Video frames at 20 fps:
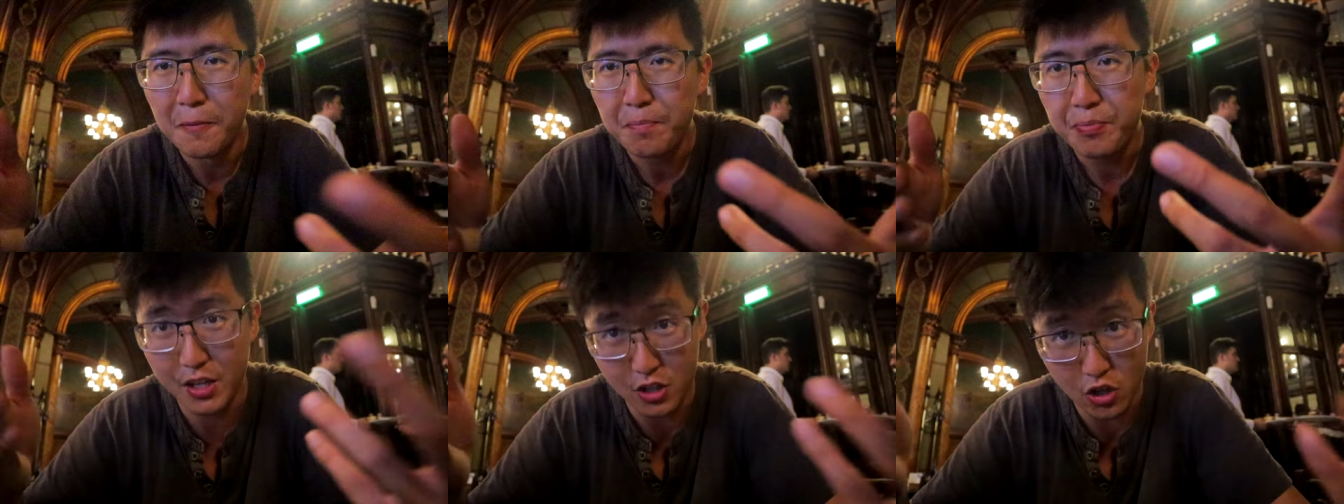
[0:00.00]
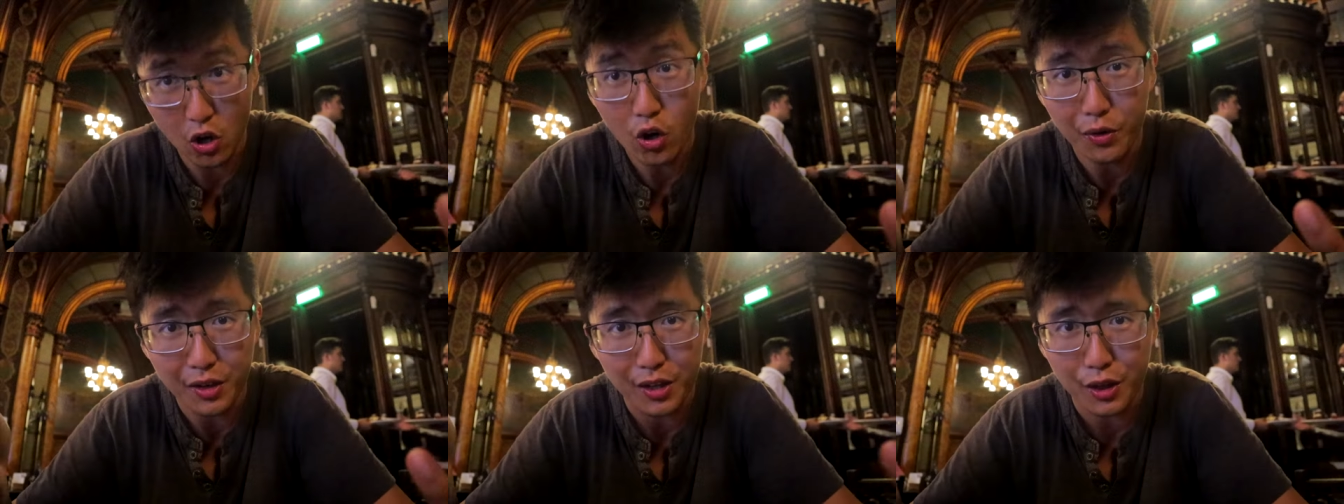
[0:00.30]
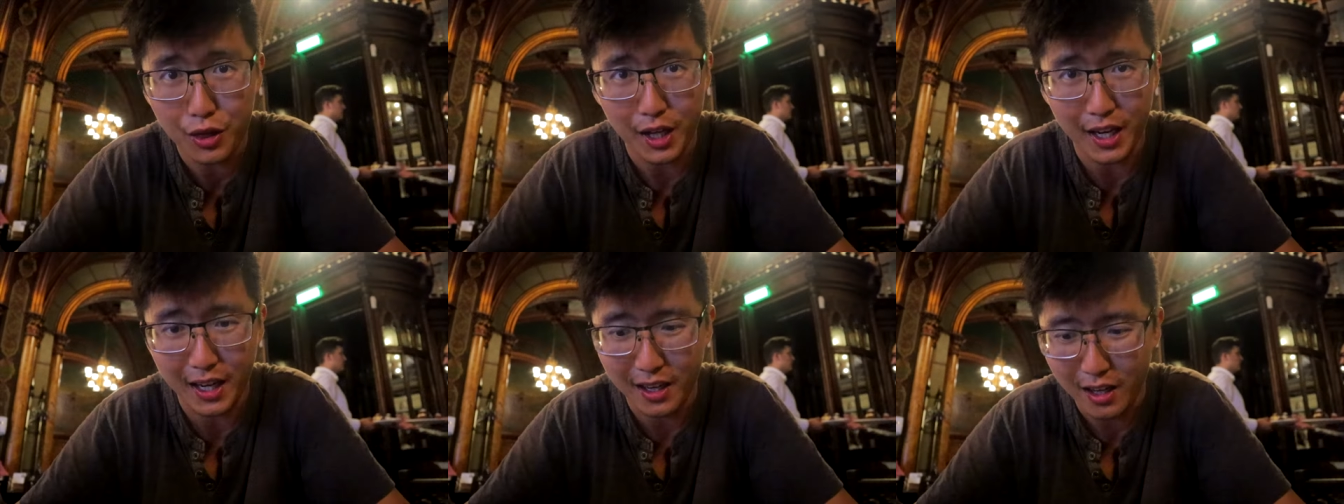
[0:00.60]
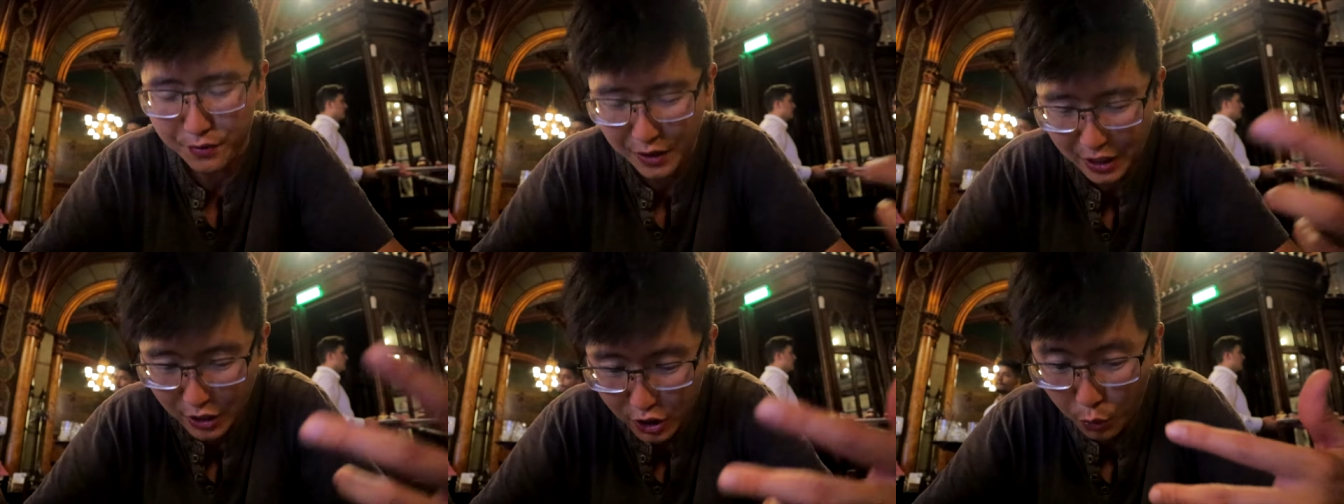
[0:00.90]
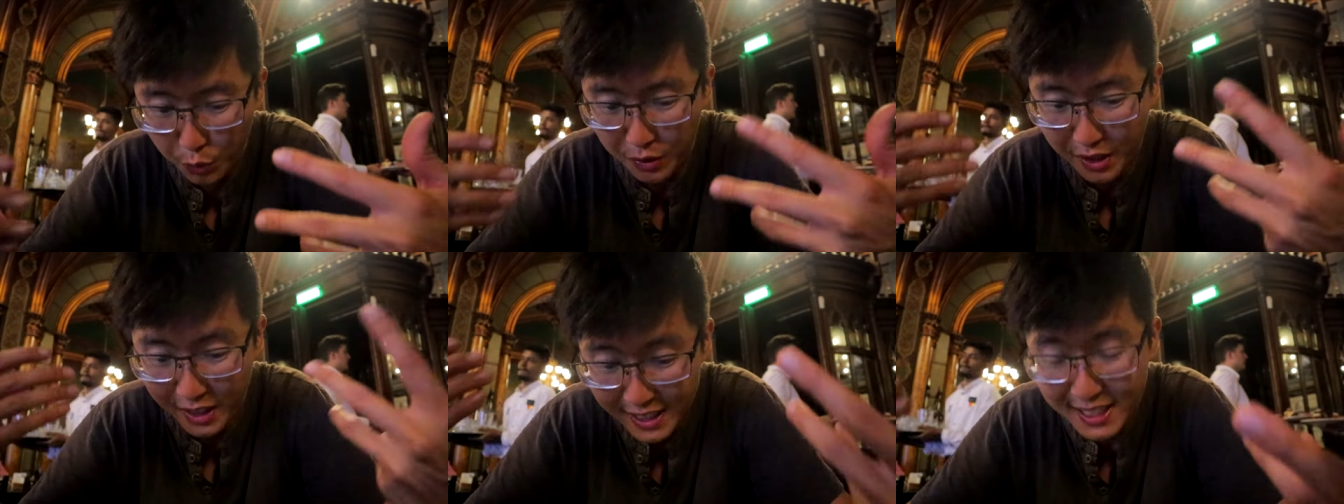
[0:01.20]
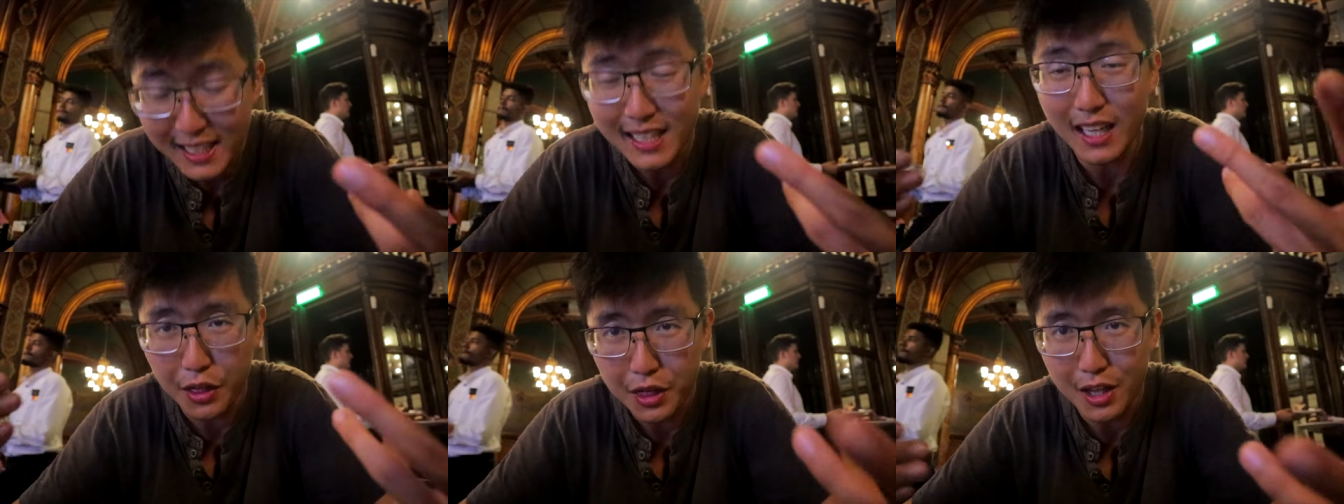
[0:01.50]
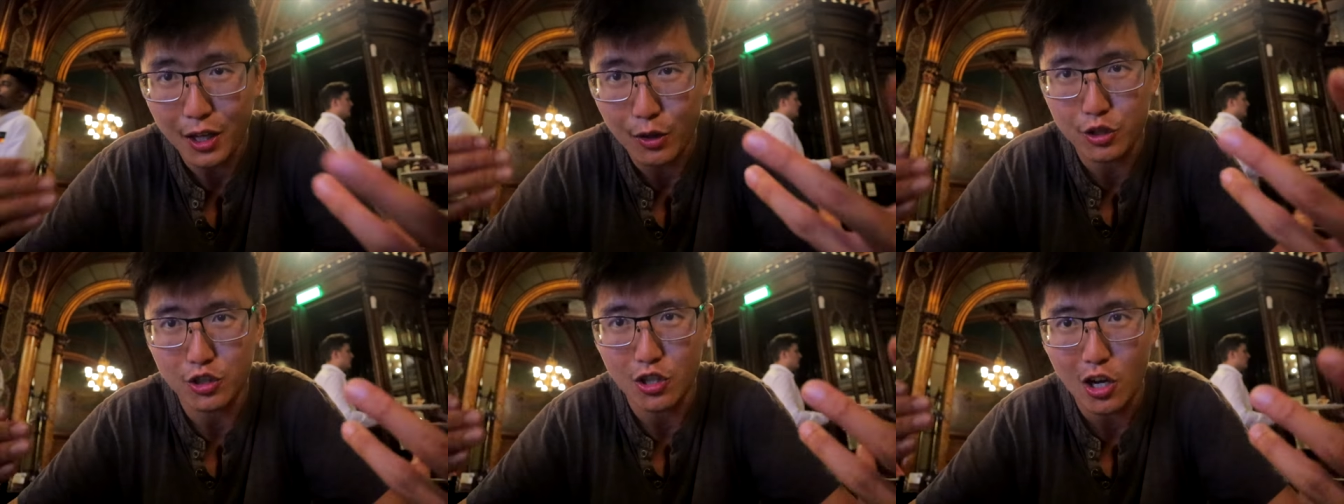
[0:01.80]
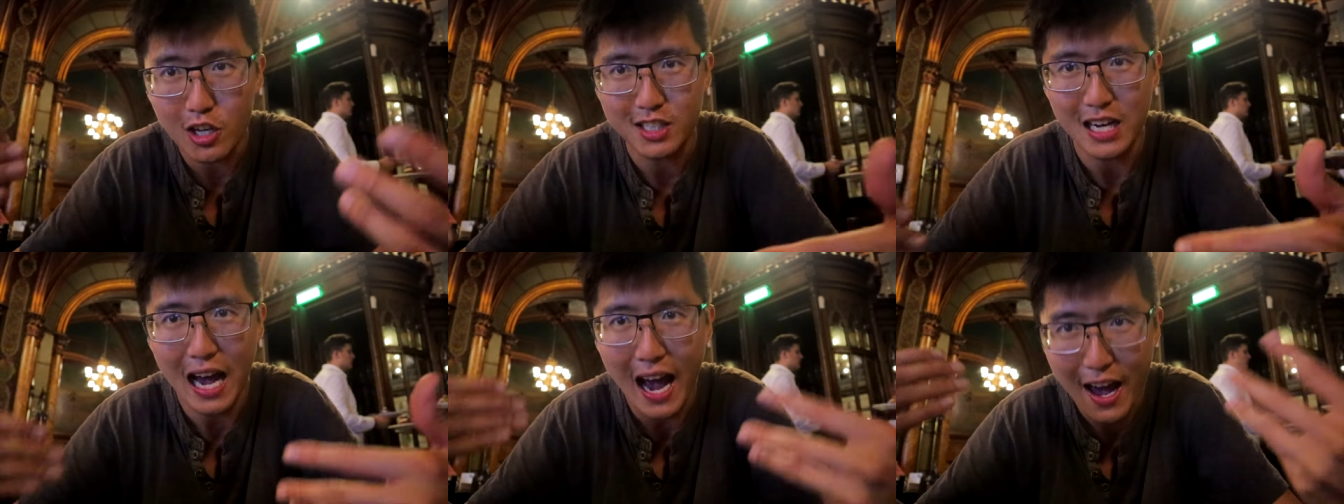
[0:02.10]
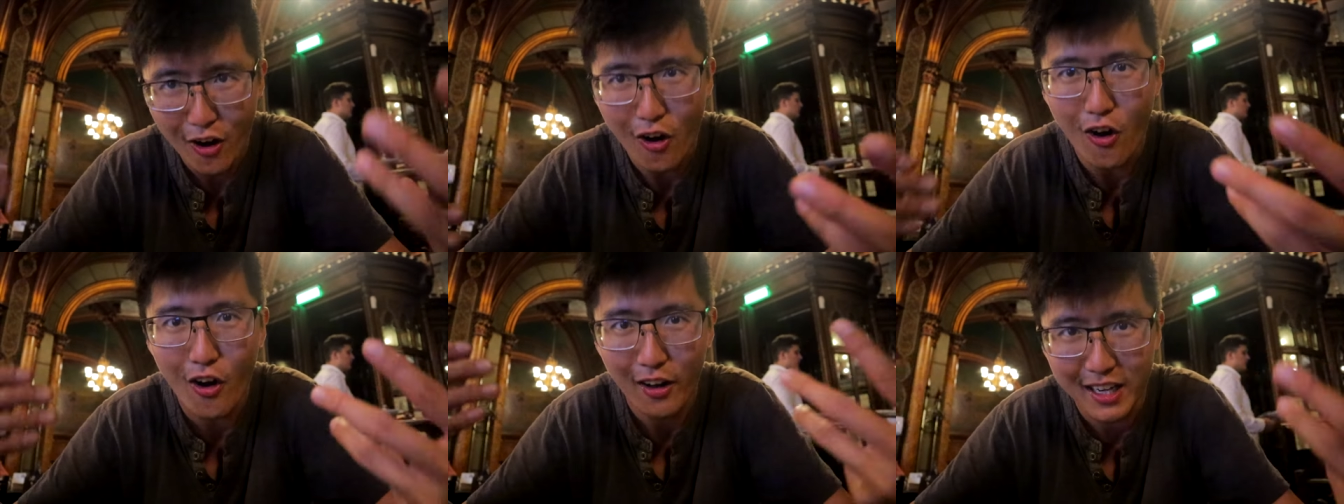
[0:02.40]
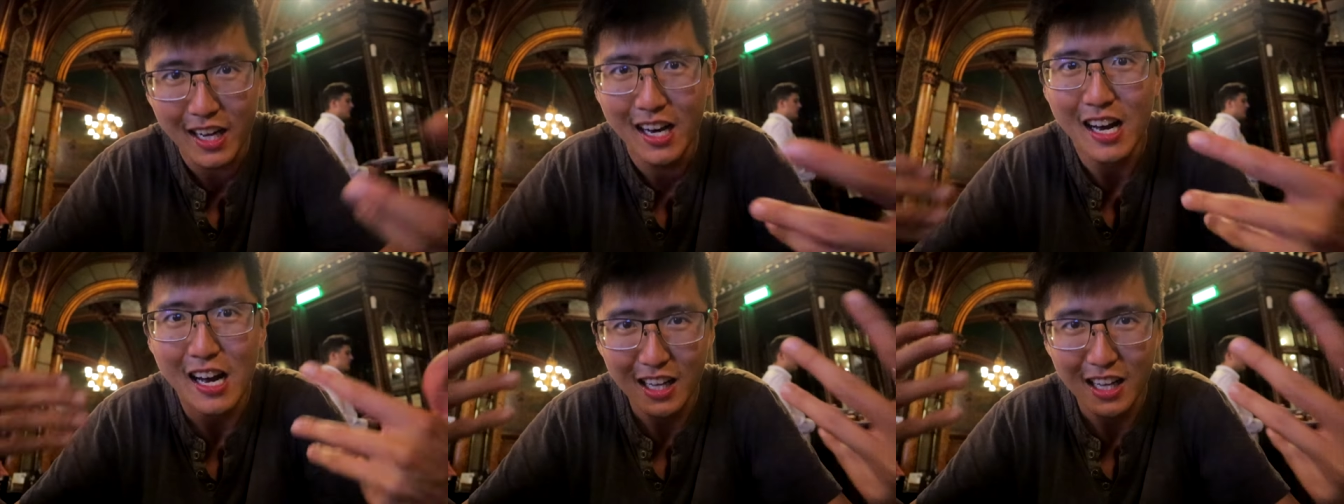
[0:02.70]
is already thick enough that you don't need a thicker sauce to add on